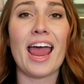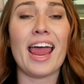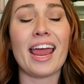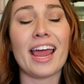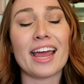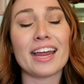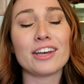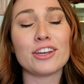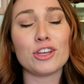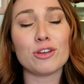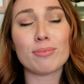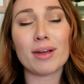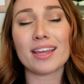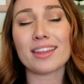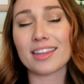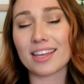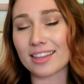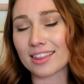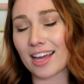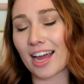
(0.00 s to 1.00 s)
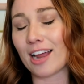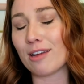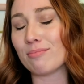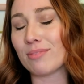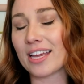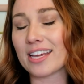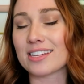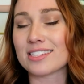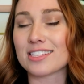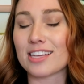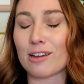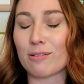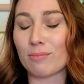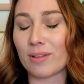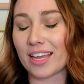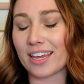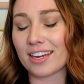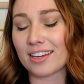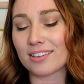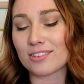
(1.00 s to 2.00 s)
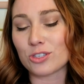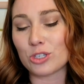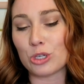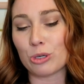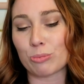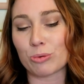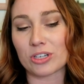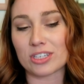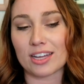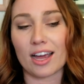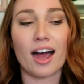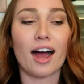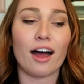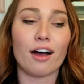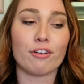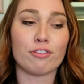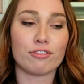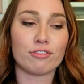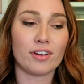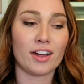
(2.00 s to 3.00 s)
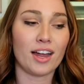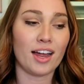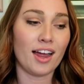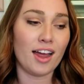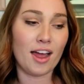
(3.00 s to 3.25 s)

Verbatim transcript: And you might think that I'm like some like super tough